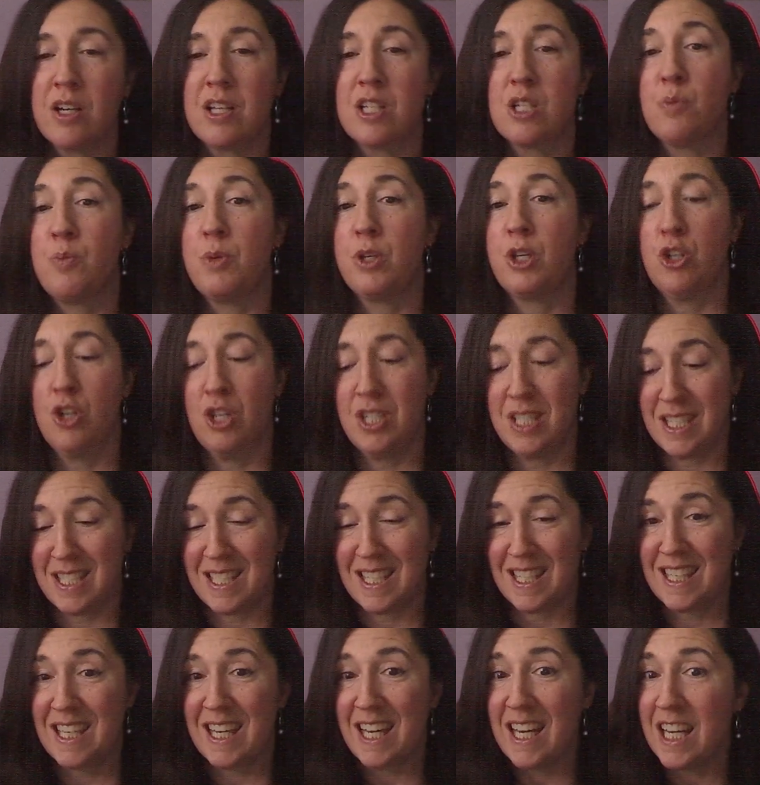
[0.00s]
Is it because as a
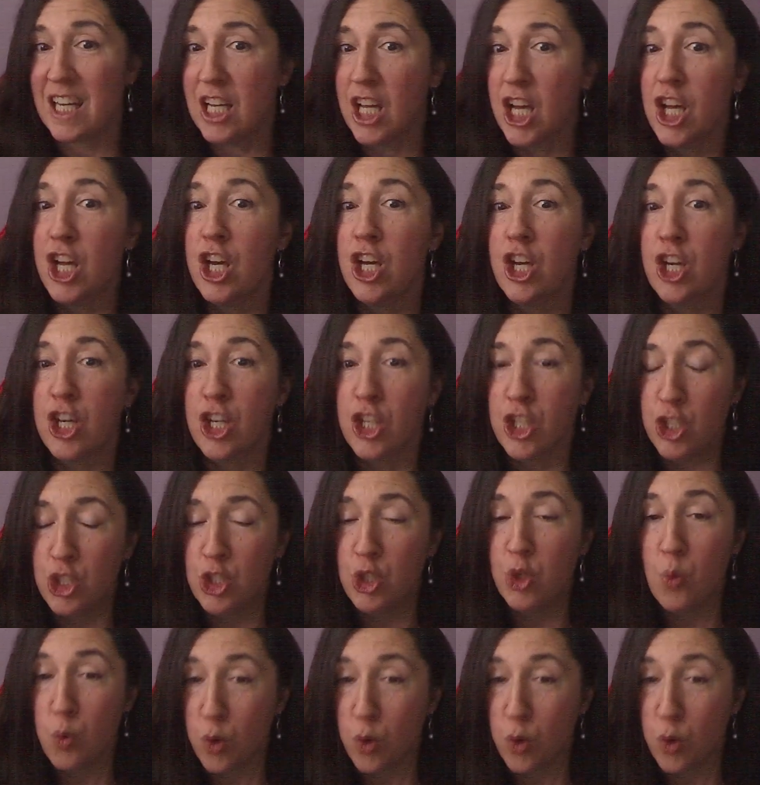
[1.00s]
kid, you